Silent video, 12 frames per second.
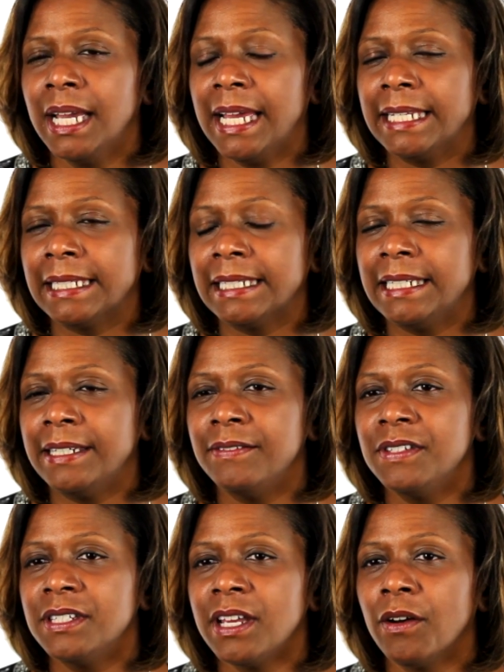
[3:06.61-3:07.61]
and
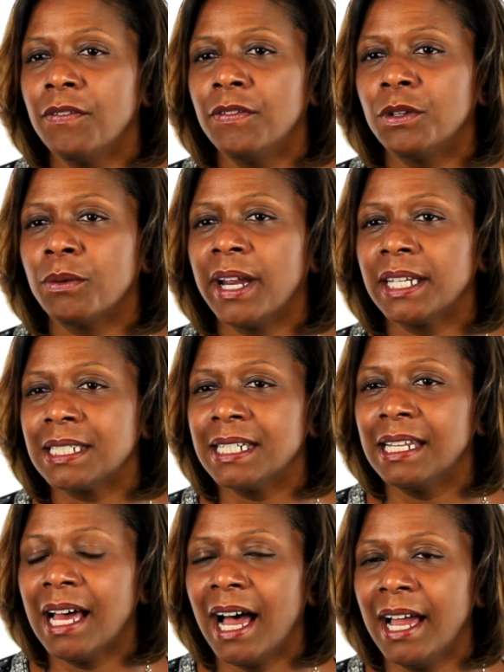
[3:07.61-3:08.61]
live self-directed
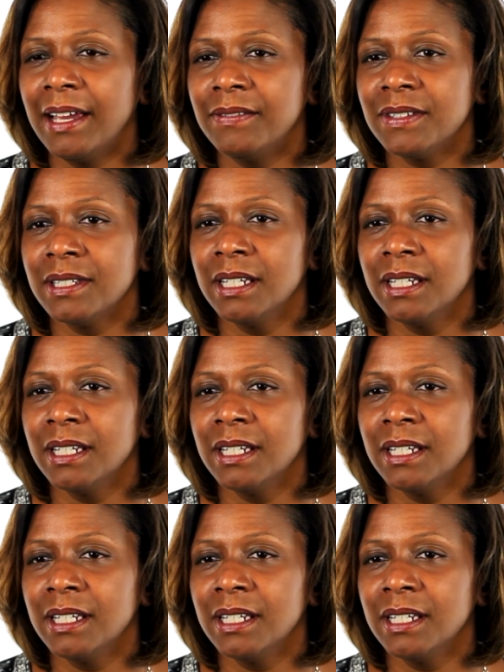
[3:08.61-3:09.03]
lives.